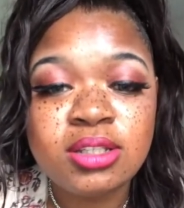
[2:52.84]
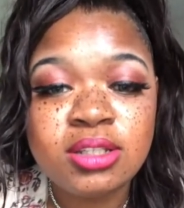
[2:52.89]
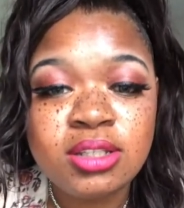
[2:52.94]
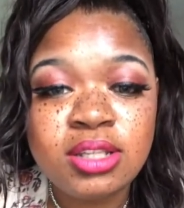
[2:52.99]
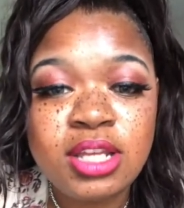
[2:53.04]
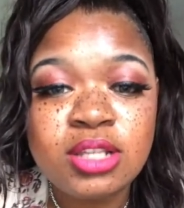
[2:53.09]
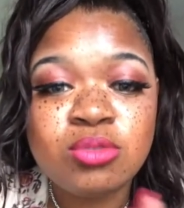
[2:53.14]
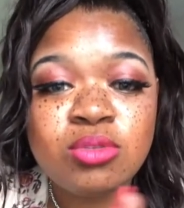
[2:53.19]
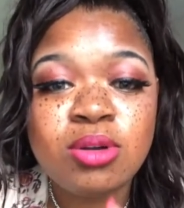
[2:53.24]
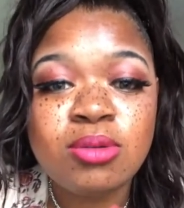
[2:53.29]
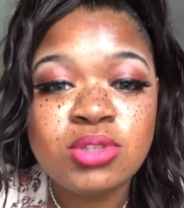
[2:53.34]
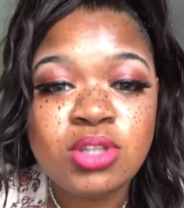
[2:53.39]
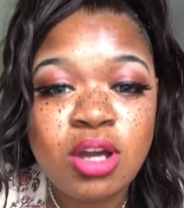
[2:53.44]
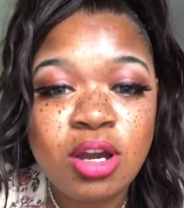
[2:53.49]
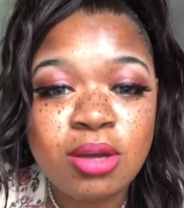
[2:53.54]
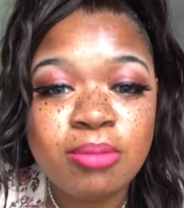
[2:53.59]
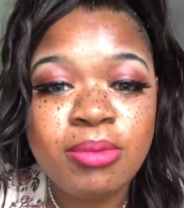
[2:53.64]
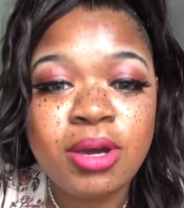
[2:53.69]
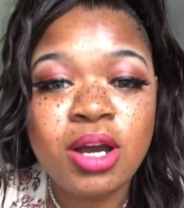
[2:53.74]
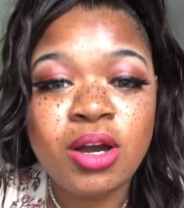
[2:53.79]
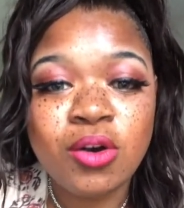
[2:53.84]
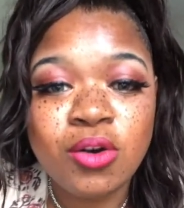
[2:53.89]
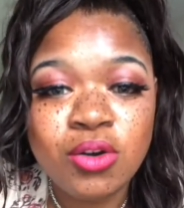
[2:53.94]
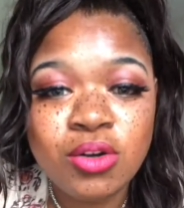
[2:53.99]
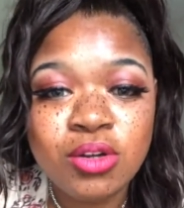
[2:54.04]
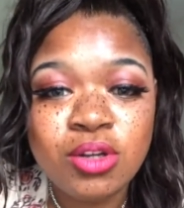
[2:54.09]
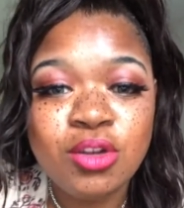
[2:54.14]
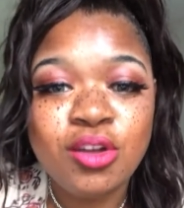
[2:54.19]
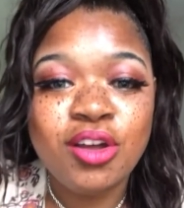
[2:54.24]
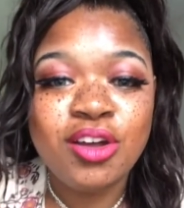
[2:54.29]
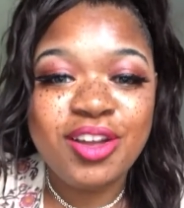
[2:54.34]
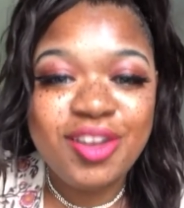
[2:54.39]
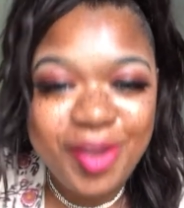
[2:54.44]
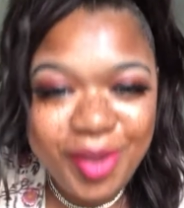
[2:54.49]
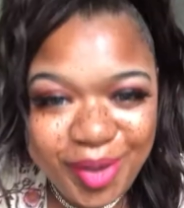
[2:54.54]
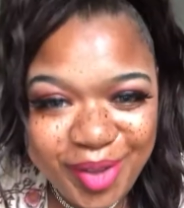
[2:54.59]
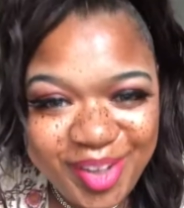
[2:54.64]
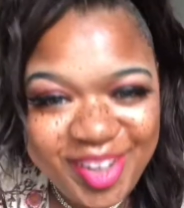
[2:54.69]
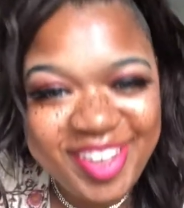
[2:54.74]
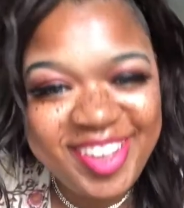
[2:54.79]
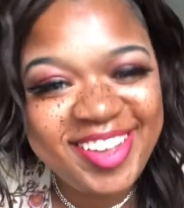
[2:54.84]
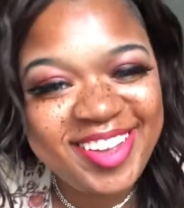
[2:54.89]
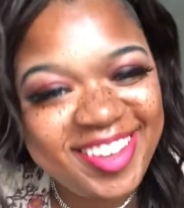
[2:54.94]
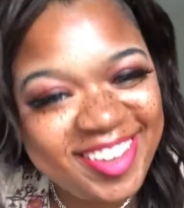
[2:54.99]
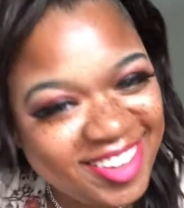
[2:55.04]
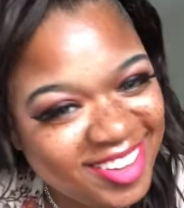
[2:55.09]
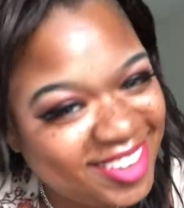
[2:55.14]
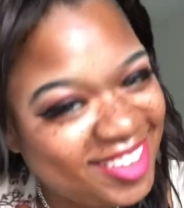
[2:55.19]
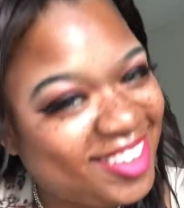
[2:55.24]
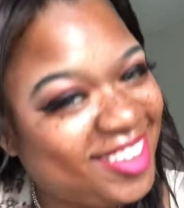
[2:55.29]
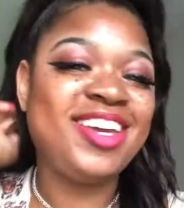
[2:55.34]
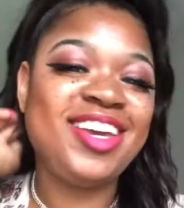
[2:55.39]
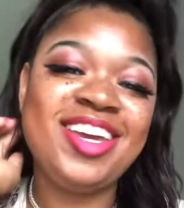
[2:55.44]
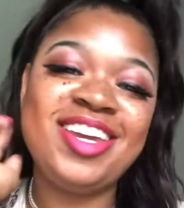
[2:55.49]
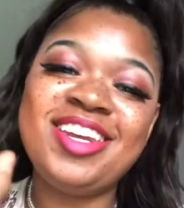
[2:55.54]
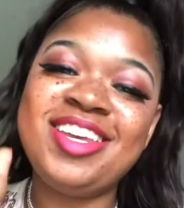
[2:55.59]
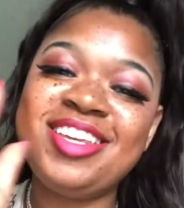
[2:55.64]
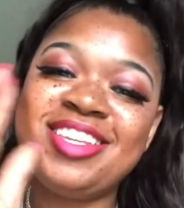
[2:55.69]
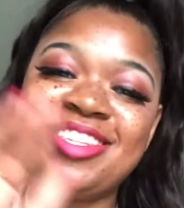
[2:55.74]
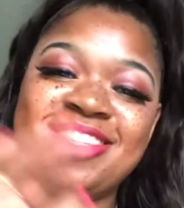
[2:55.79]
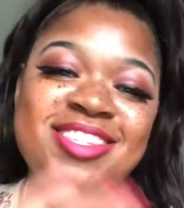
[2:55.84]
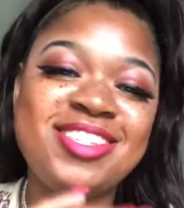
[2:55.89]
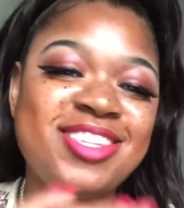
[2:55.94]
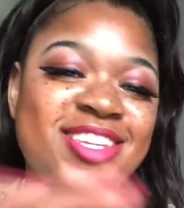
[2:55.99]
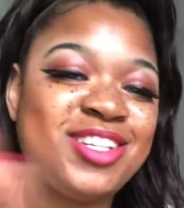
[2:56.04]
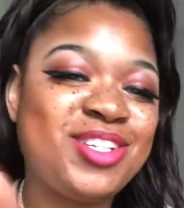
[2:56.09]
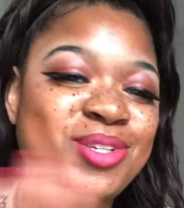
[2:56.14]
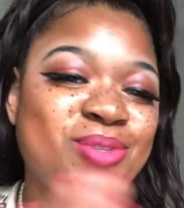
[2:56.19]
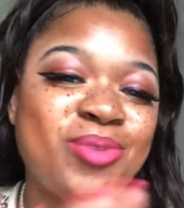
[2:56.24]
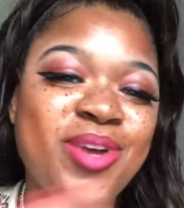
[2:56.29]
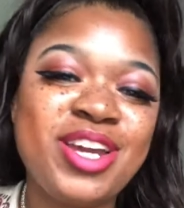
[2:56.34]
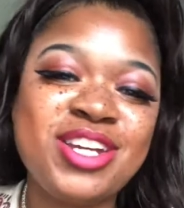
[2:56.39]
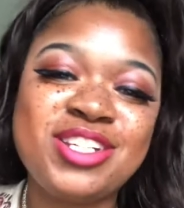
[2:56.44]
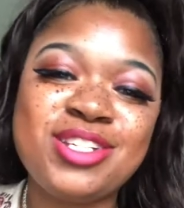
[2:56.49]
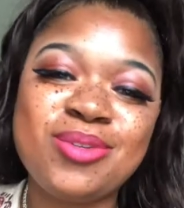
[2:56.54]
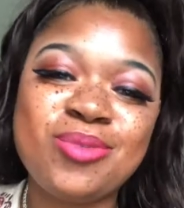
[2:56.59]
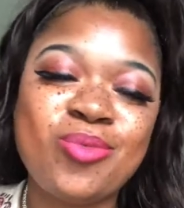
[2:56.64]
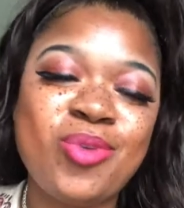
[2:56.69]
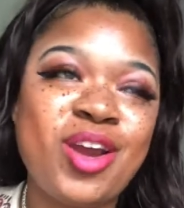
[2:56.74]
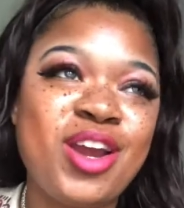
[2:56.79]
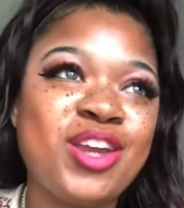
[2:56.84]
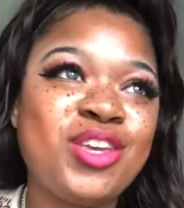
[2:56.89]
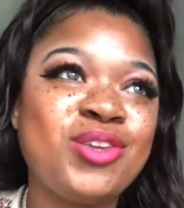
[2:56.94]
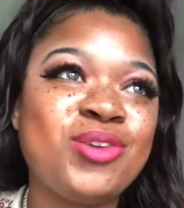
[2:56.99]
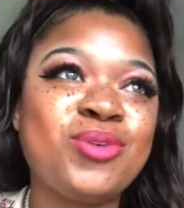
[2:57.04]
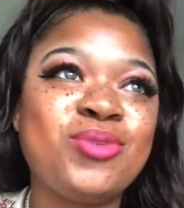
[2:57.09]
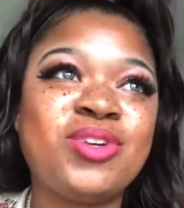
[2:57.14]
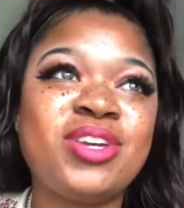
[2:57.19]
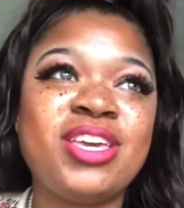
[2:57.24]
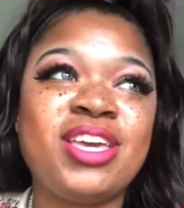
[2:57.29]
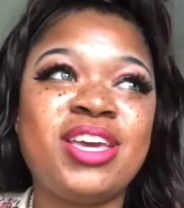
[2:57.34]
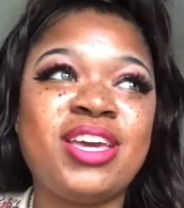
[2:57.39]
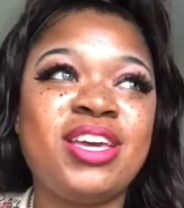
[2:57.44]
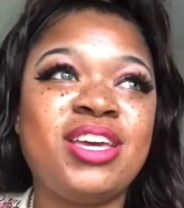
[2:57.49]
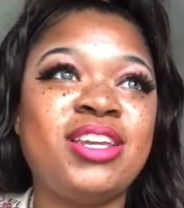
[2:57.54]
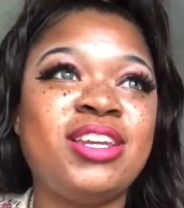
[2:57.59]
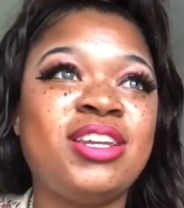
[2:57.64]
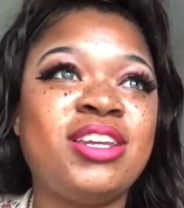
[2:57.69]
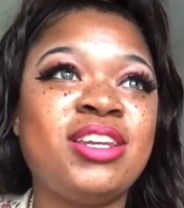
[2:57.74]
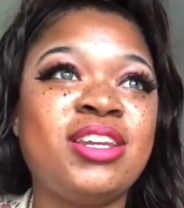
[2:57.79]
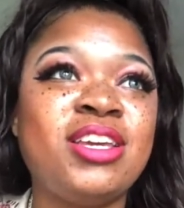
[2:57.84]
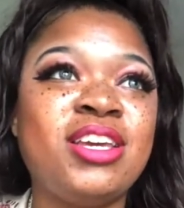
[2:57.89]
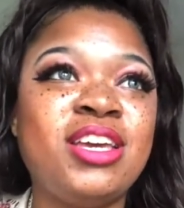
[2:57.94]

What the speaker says: That's what I'm talking about. Any situation where you can